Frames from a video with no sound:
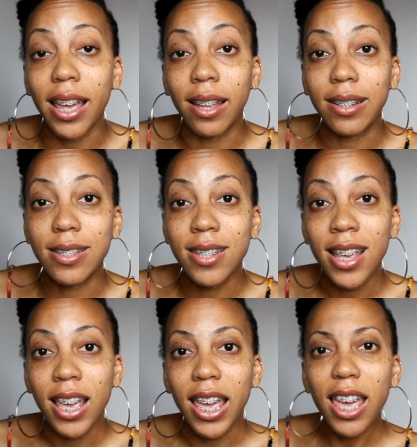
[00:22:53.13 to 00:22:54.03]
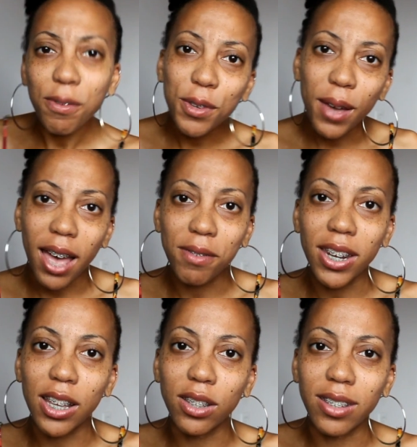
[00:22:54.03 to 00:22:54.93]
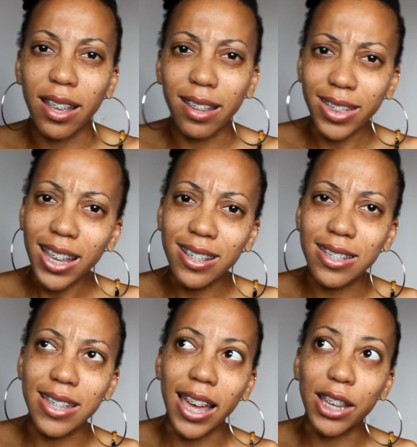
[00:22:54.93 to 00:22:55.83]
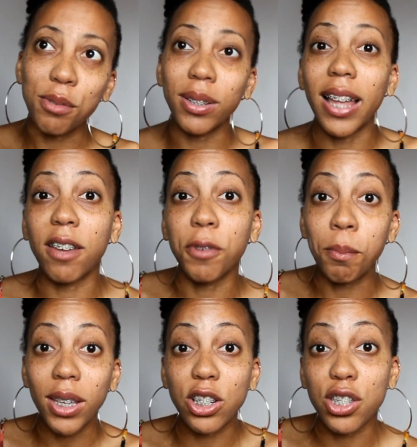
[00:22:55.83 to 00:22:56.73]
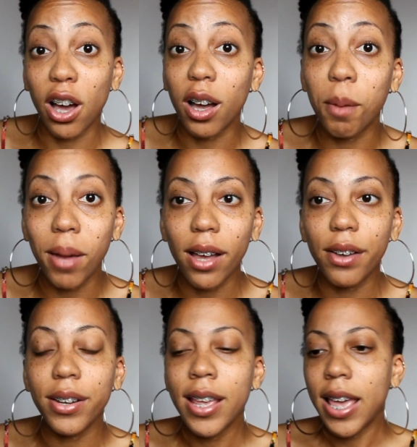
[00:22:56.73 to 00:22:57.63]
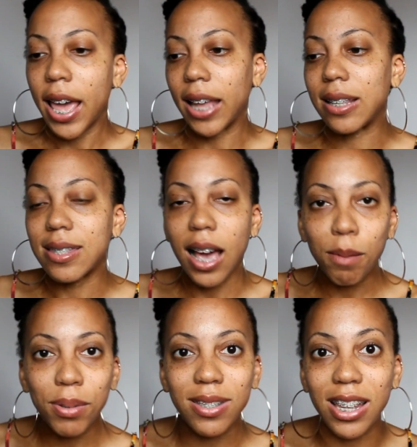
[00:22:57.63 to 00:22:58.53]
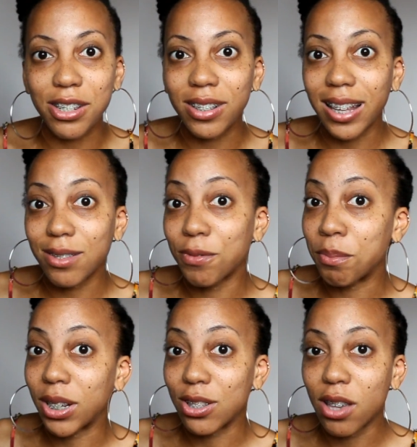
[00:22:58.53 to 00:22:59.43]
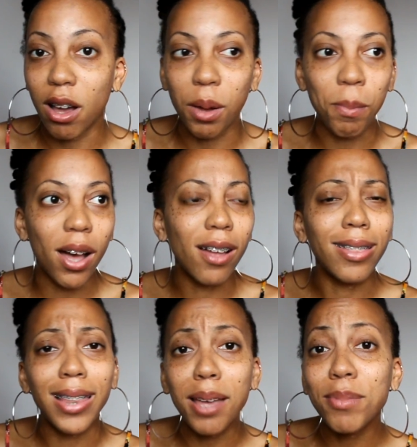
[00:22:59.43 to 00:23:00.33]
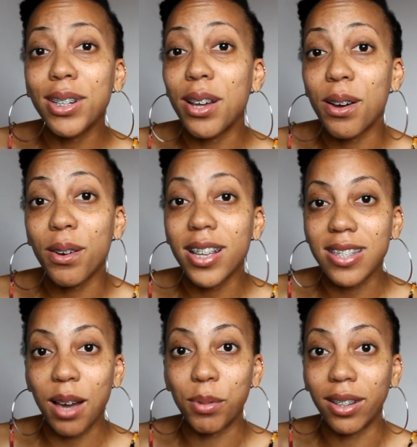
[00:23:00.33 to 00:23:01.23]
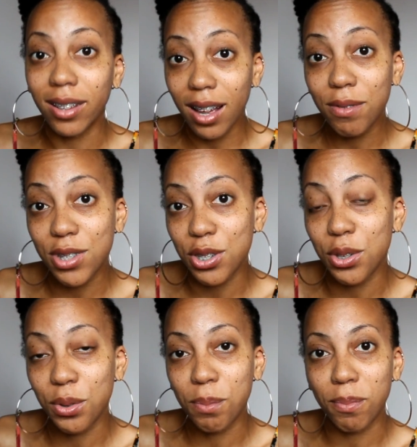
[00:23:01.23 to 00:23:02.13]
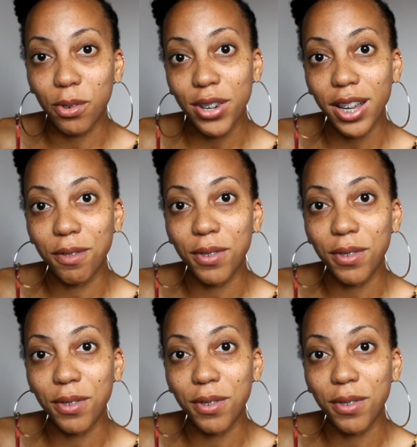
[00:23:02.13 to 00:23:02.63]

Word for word: And if you have any things that you would like for me to talk about, any topics that you'd like for me to talk about, let me know because I would love to create a